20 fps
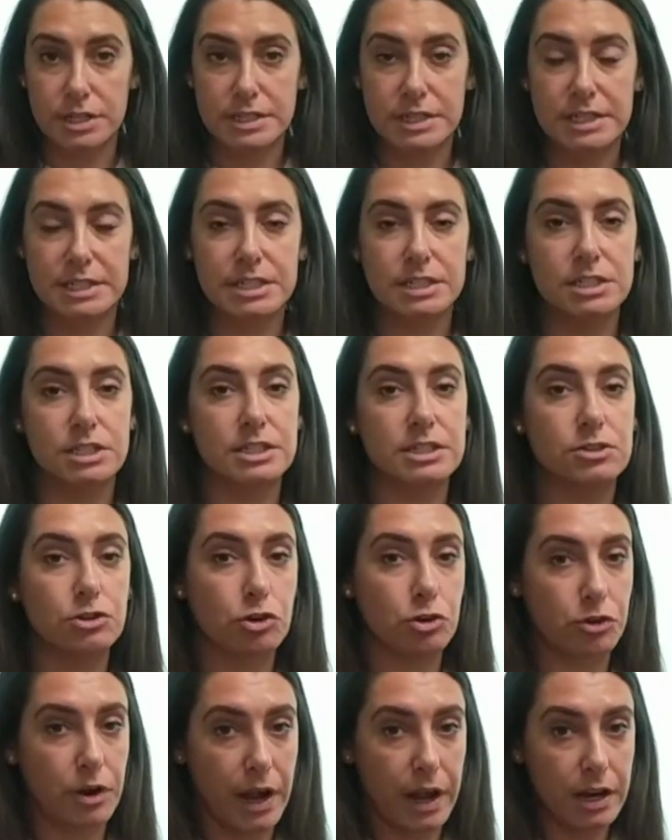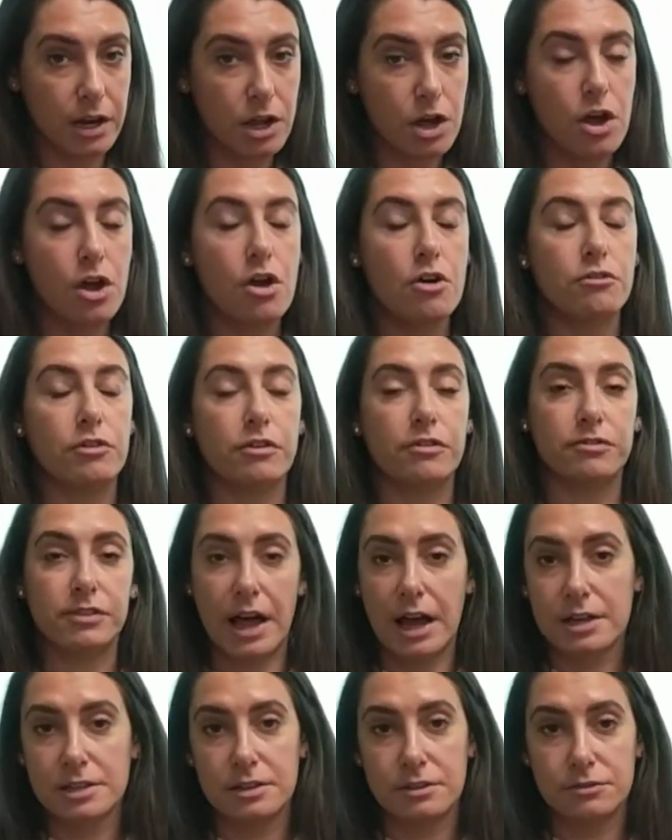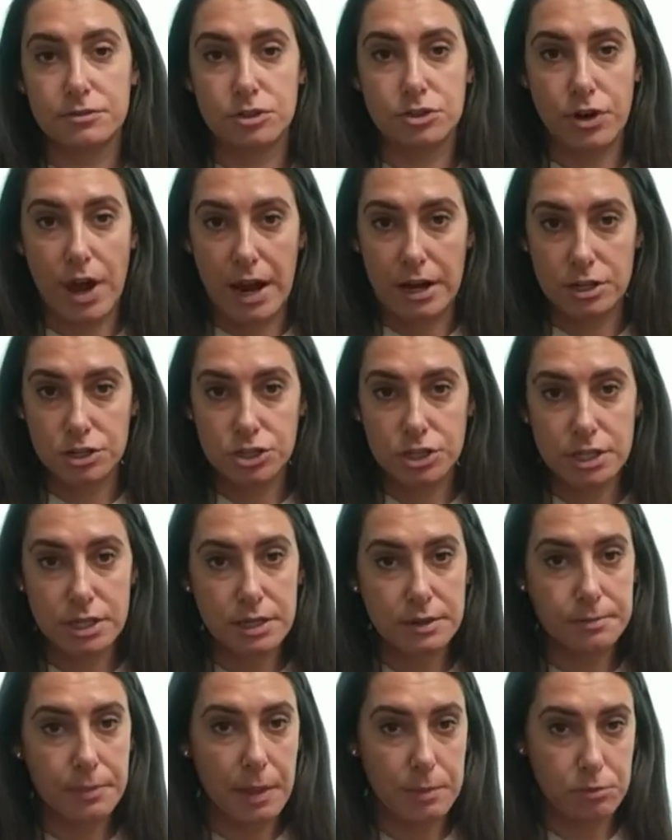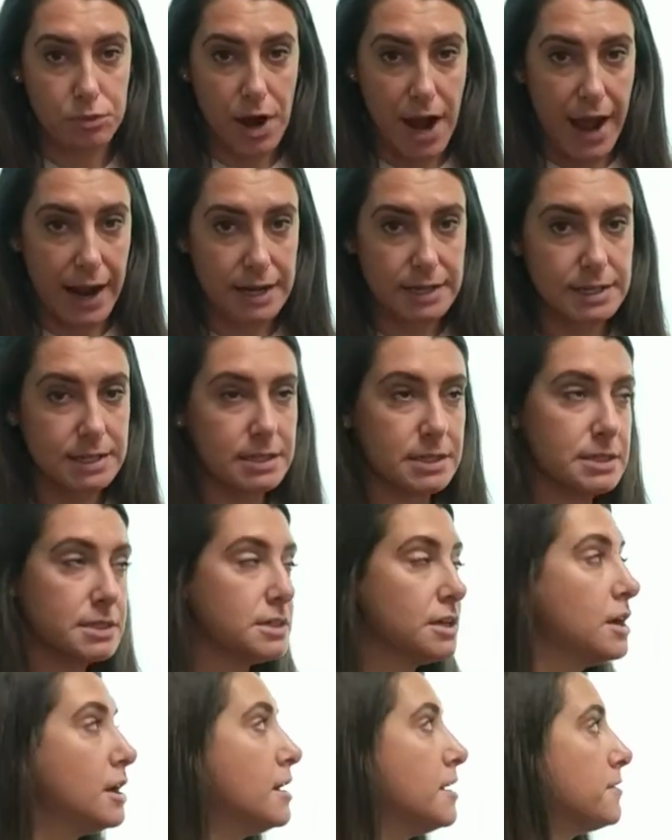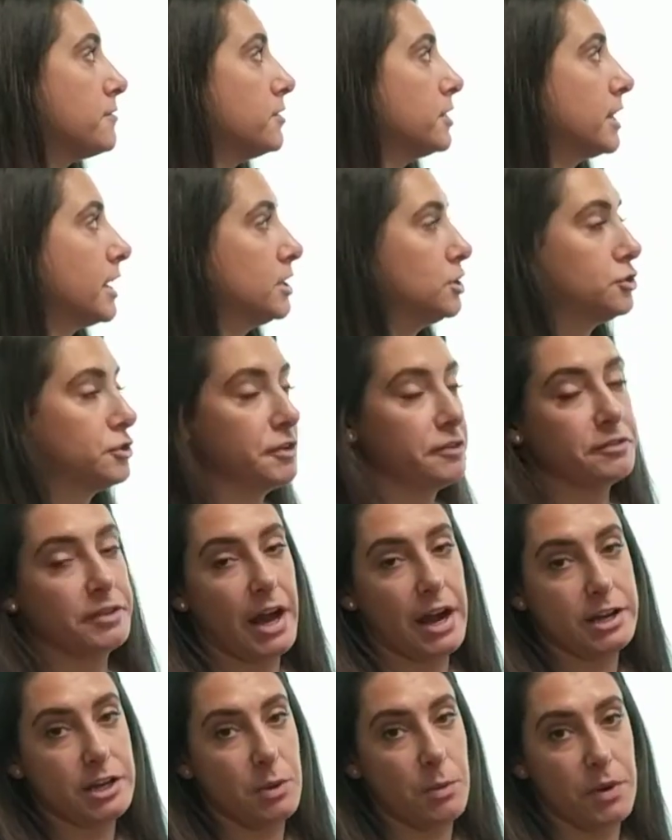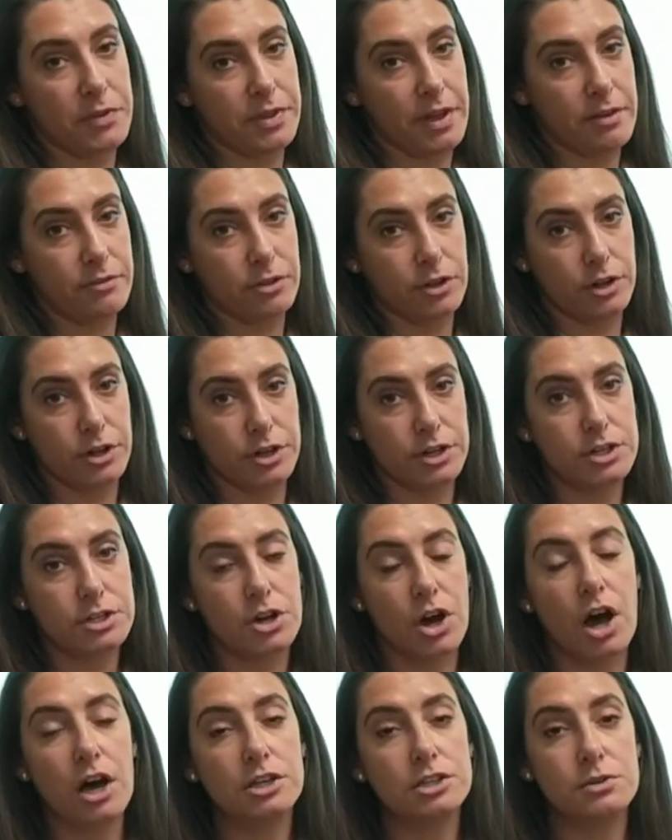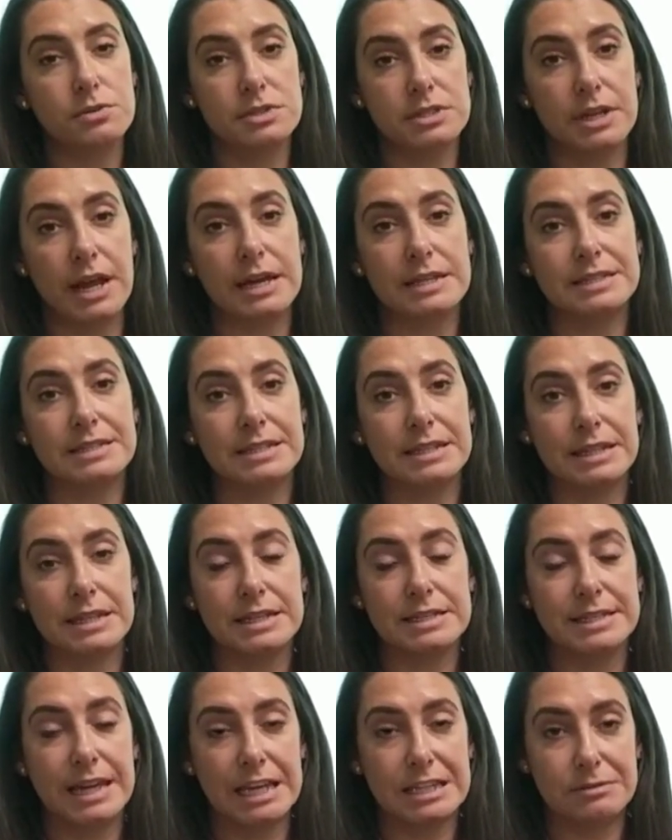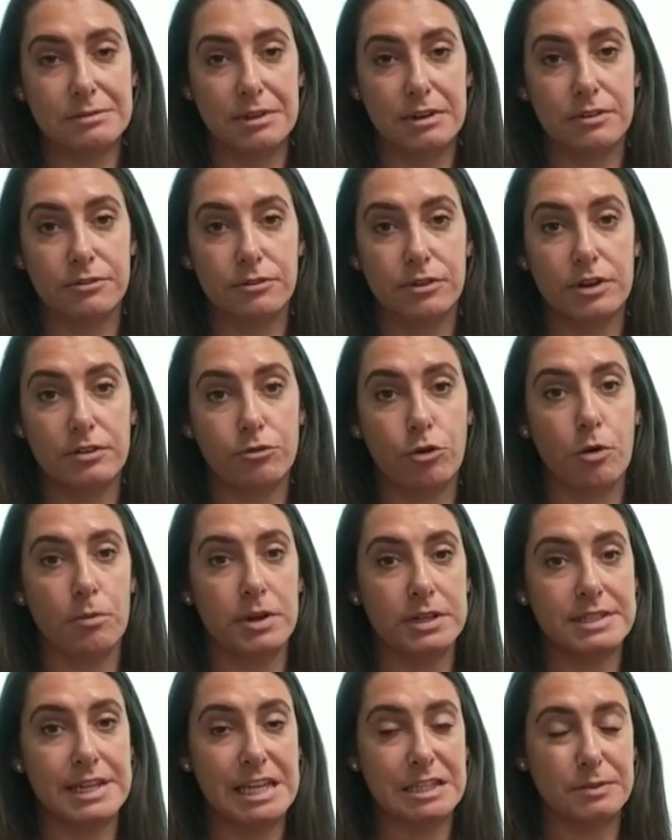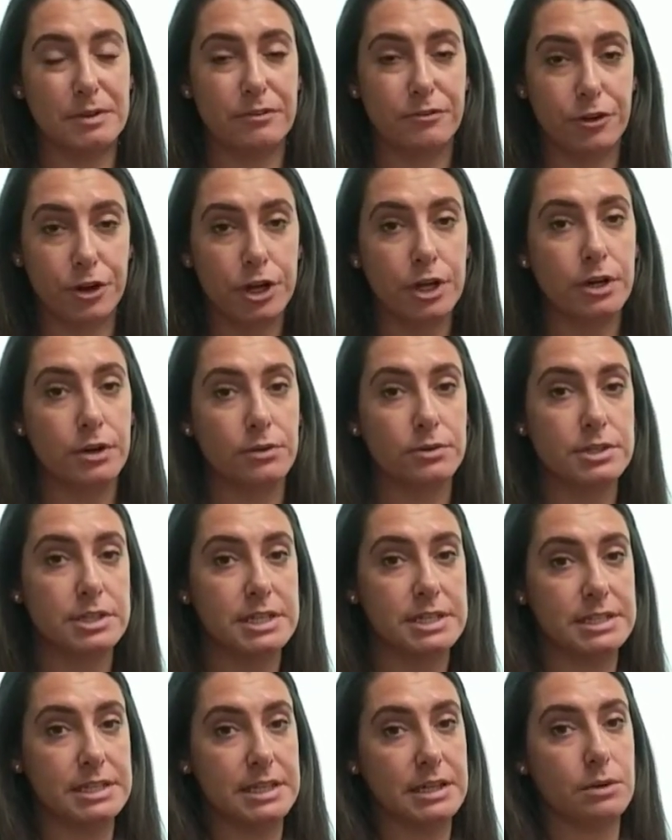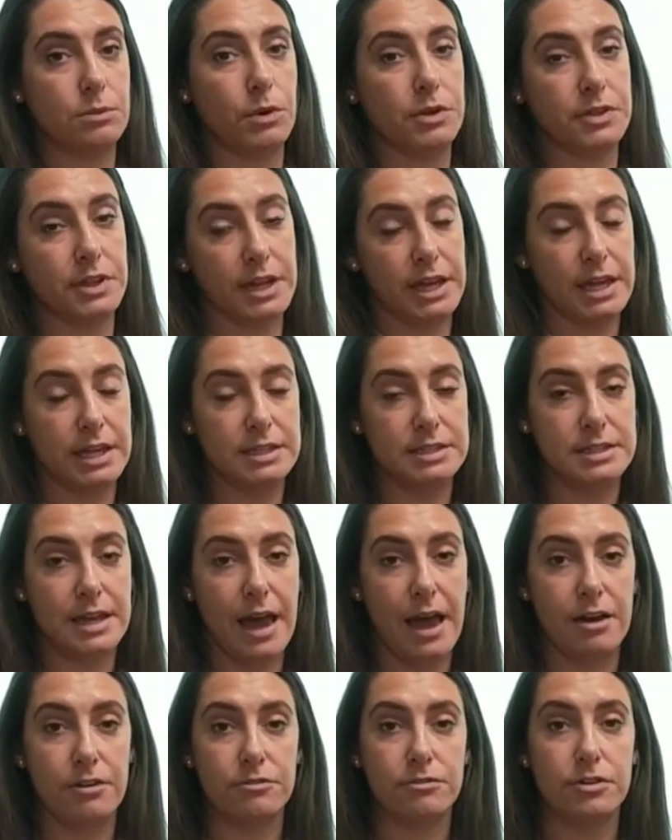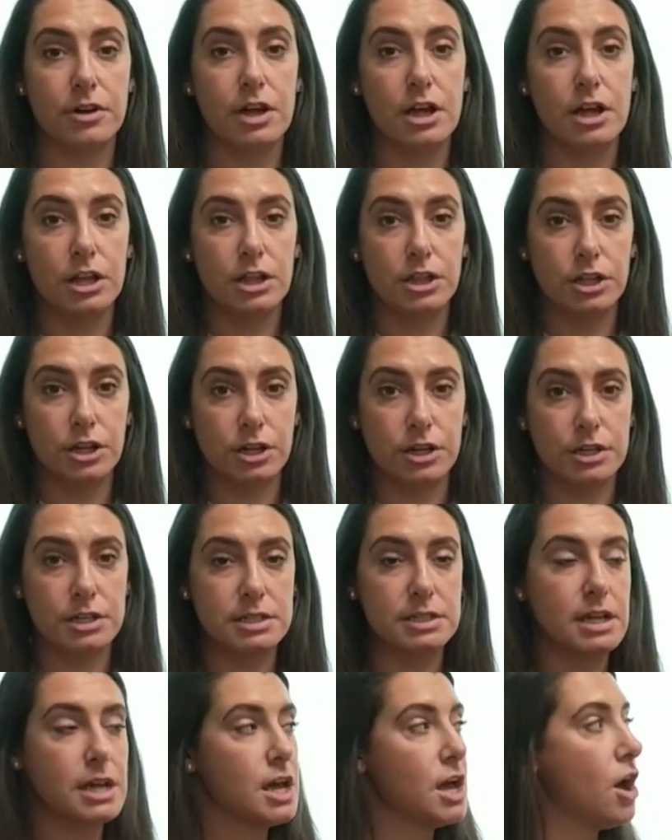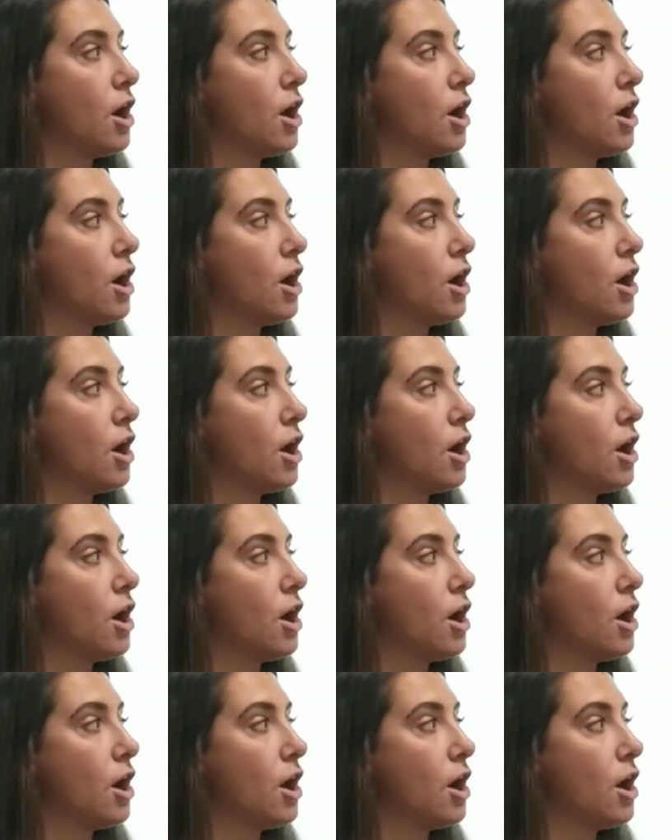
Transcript: This is a great reflective strategy and practice for the kids to reflect on what they've learned. Also, it's a nice little assessment, informal assessment for you to see what the kids have learned.